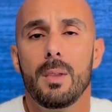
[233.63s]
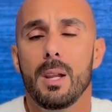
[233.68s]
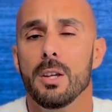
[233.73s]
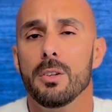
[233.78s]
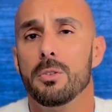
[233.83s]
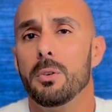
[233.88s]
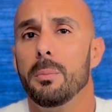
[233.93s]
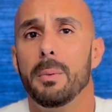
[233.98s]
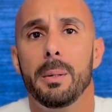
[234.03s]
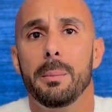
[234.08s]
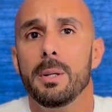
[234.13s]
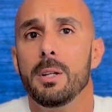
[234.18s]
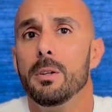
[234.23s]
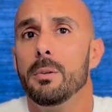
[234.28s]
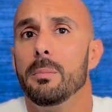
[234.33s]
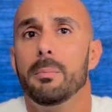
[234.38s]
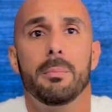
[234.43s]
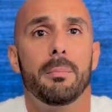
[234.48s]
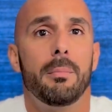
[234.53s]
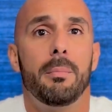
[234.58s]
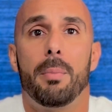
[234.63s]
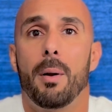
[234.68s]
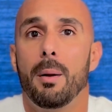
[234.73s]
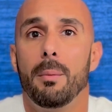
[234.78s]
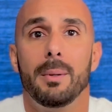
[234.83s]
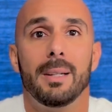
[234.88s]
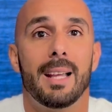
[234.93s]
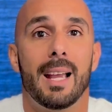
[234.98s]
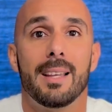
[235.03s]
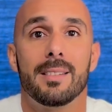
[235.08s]
And so maybe you're
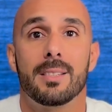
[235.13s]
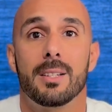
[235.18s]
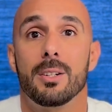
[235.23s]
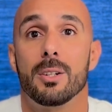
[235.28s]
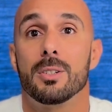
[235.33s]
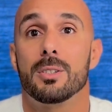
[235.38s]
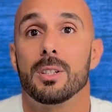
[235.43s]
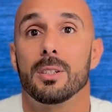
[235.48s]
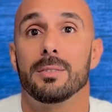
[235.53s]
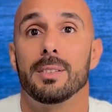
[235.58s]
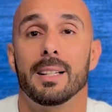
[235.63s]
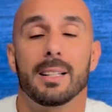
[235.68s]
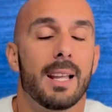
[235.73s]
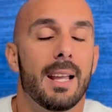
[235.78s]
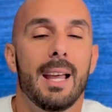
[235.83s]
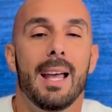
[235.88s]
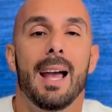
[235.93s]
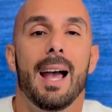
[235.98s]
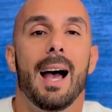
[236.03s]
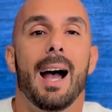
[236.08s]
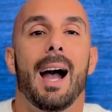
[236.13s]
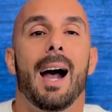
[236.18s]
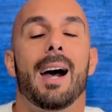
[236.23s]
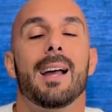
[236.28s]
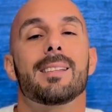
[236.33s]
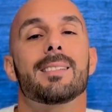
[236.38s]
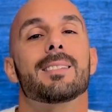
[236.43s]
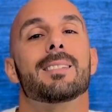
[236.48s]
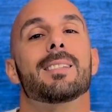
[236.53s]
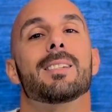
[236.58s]
probably asking yourself, like, how
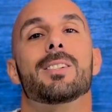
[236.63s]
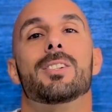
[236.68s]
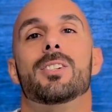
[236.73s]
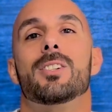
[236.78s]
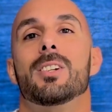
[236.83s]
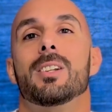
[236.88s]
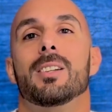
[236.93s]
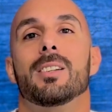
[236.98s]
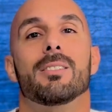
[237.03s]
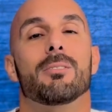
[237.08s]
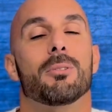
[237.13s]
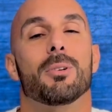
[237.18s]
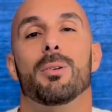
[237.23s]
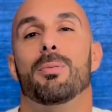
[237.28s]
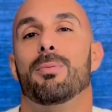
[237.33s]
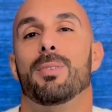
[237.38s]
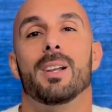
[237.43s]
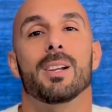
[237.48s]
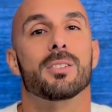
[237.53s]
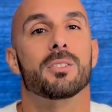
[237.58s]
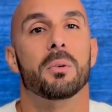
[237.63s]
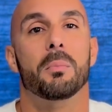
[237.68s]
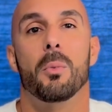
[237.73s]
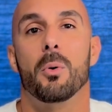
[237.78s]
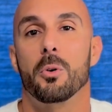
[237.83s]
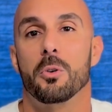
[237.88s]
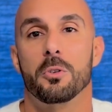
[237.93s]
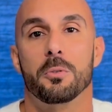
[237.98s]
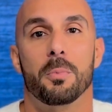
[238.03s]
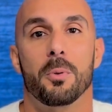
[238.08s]
does this shit reflect to
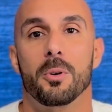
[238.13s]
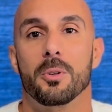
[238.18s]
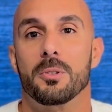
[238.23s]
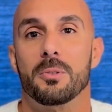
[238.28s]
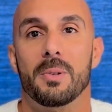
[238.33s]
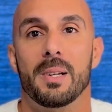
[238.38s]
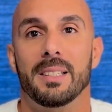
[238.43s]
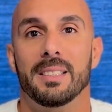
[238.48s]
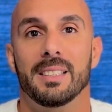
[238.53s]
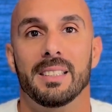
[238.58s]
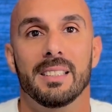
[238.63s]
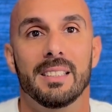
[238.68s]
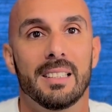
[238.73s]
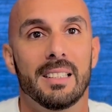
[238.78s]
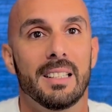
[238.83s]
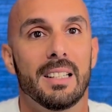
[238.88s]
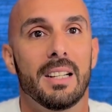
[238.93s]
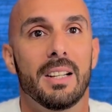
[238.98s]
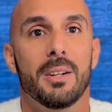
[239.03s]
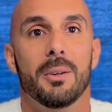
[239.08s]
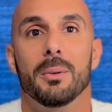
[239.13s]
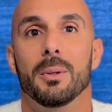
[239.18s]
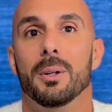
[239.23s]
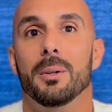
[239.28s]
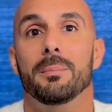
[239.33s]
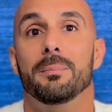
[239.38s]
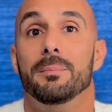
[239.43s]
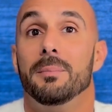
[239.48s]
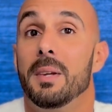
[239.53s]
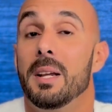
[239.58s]
motorsports, Randy?
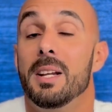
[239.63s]
Well,